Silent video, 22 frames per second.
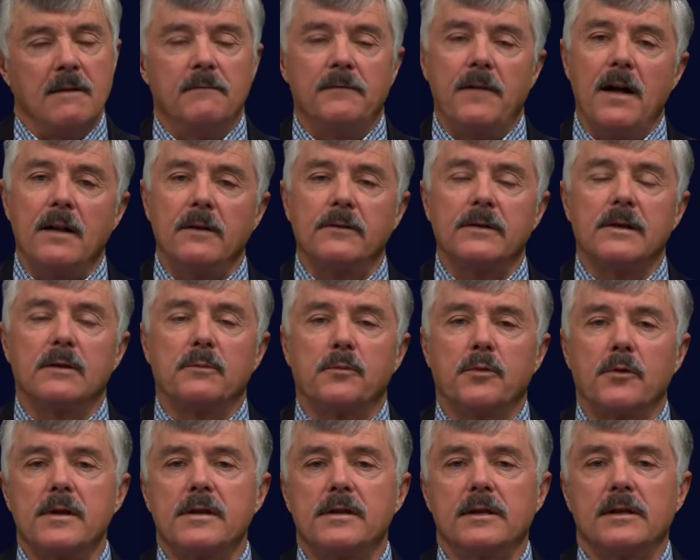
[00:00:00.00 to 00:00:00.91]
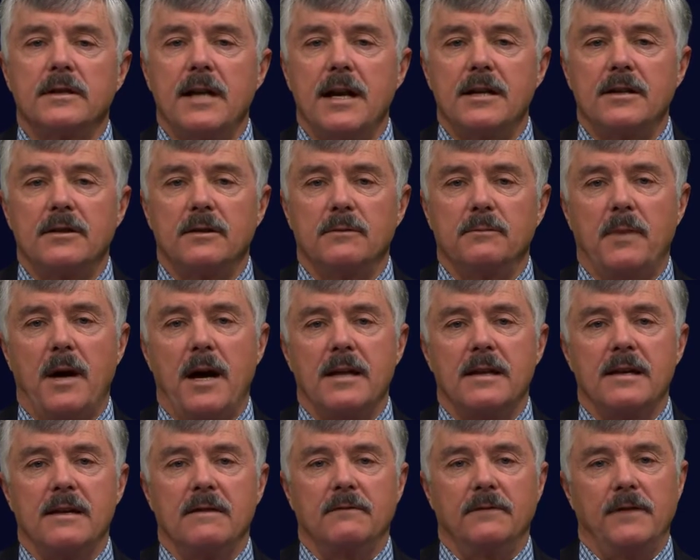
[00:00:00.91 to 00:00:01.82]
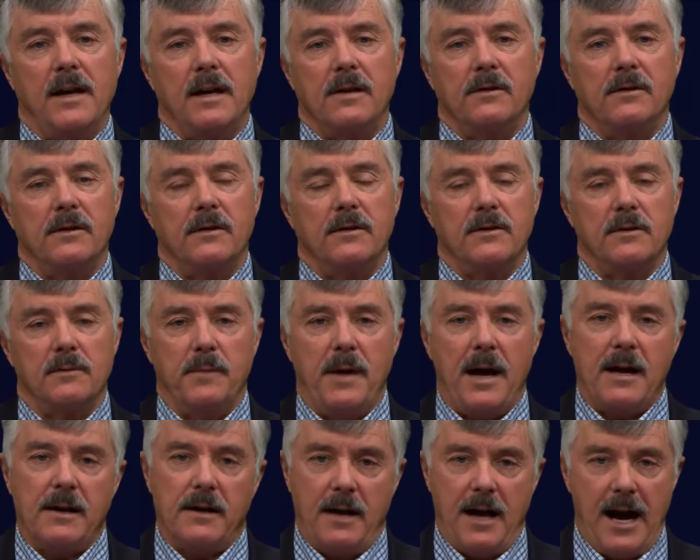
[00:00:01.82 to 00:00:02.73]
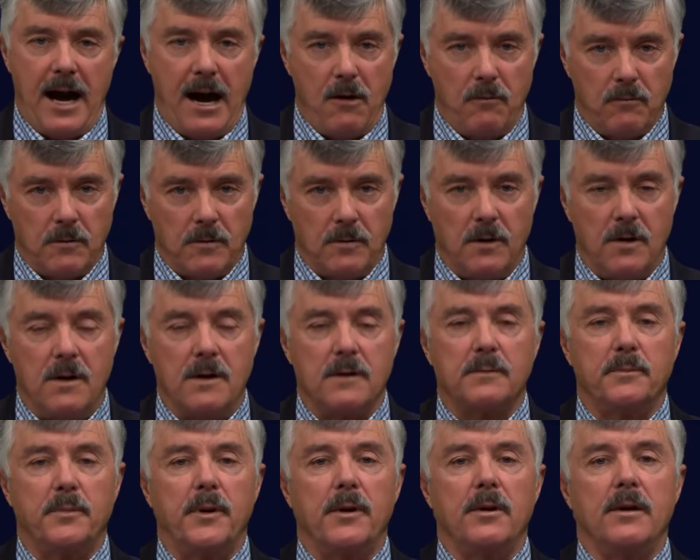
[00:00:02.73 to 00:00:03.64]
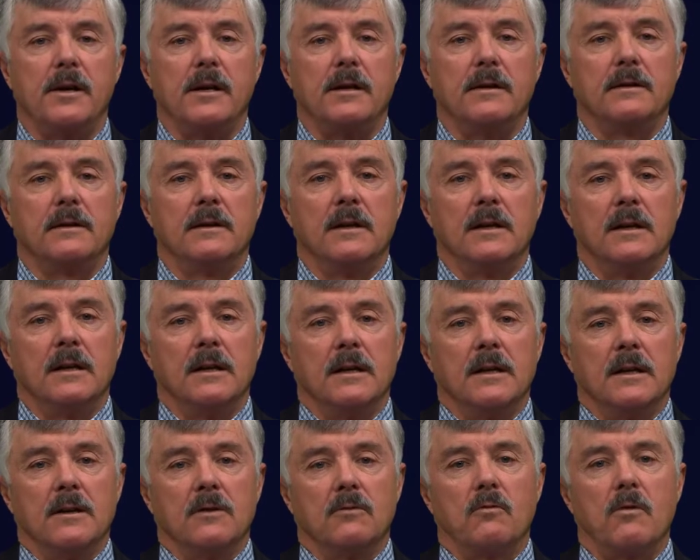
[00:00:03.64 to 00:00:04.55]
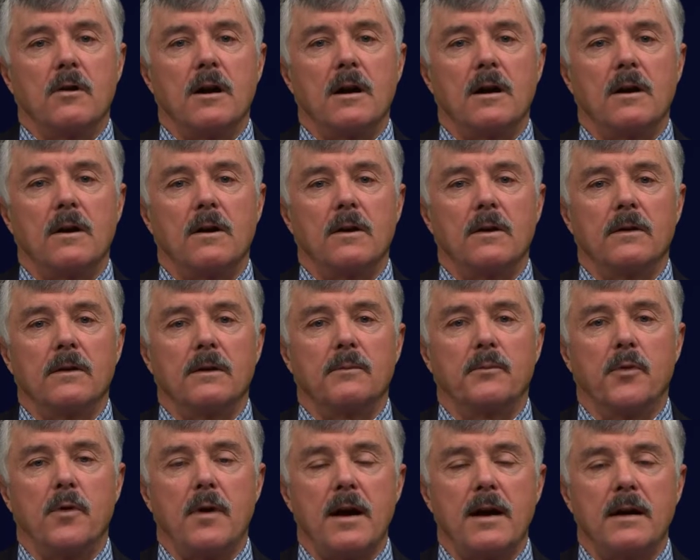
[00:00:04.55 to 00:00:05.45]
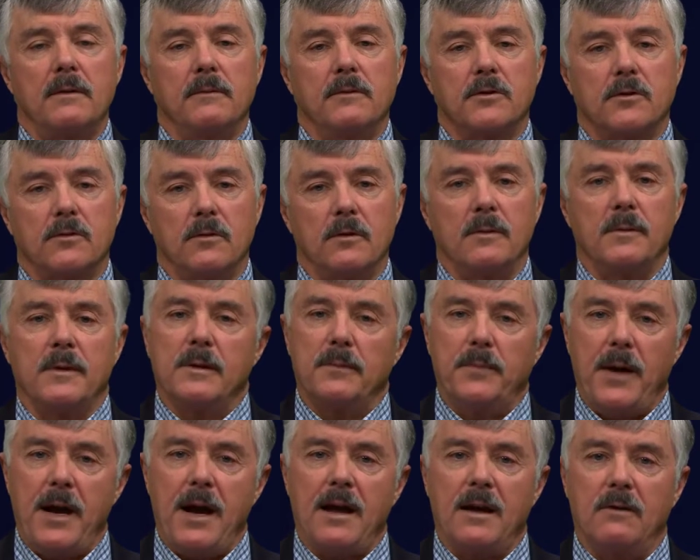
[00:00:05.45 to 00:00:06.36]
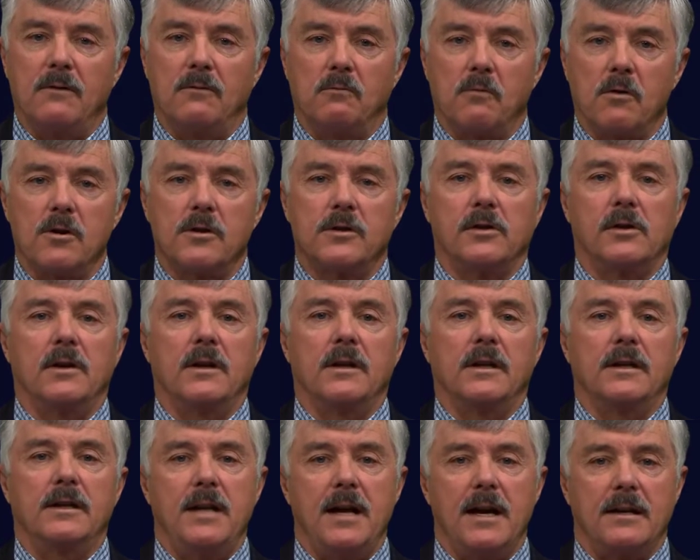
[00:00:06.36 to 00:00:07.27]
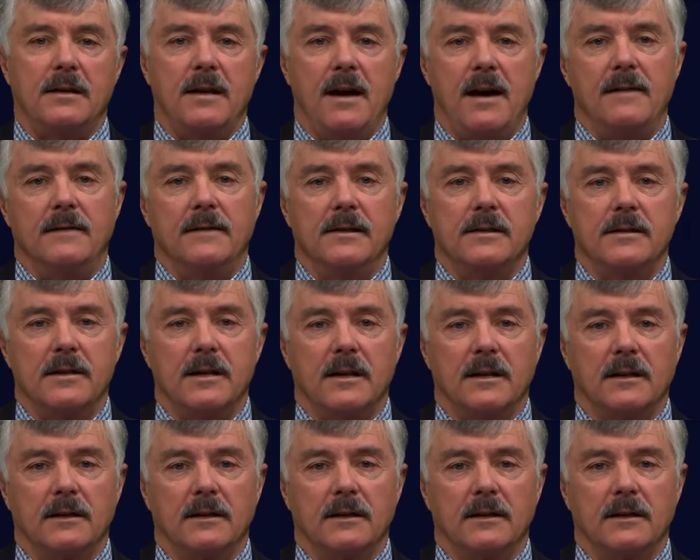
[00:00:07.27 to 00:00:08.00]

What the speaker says: Following the presentation by the inventor, there's about an hour-long period where the brainstorming panel works on the technology.